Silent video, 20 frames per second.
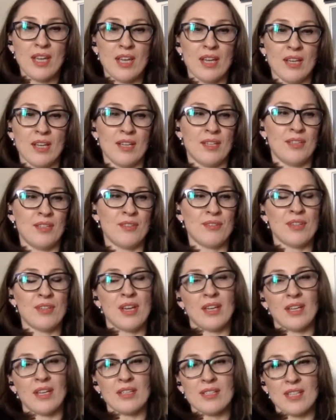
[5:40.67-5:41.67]
and they're
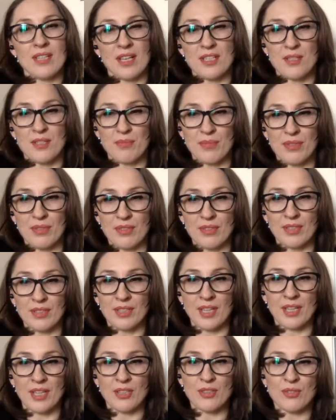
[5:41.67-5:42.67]
not accessible,
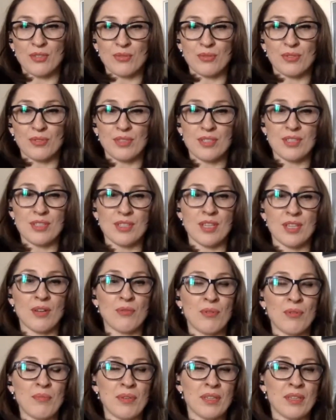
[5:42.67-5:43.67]
again, to this
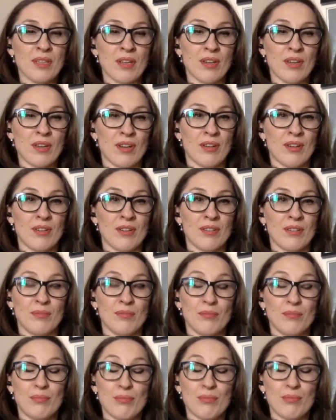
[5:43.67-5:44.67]
young women that are
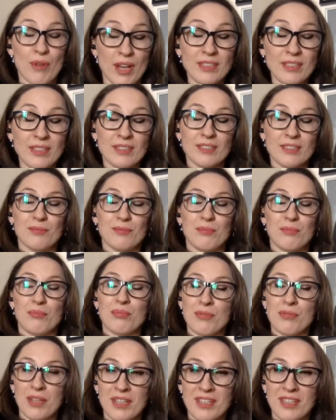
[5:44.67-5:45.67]
bright,
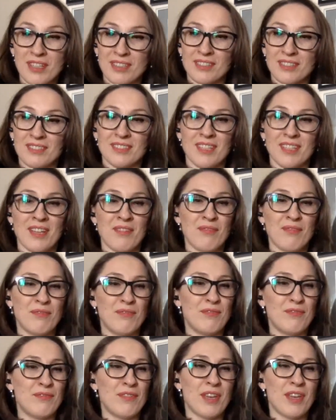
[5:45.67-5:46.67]
brilliant, and
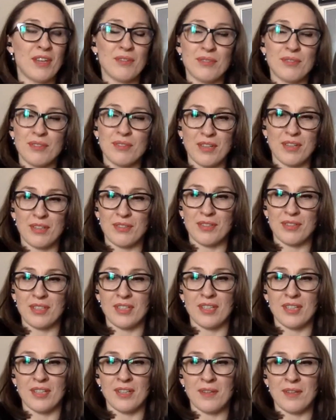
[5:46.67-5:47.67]
very,
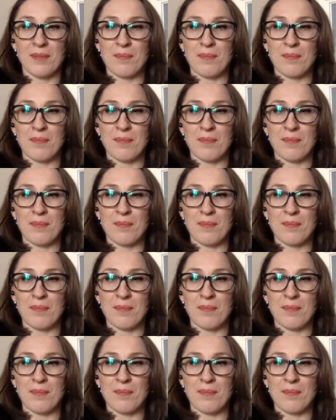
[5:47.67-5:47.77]
very,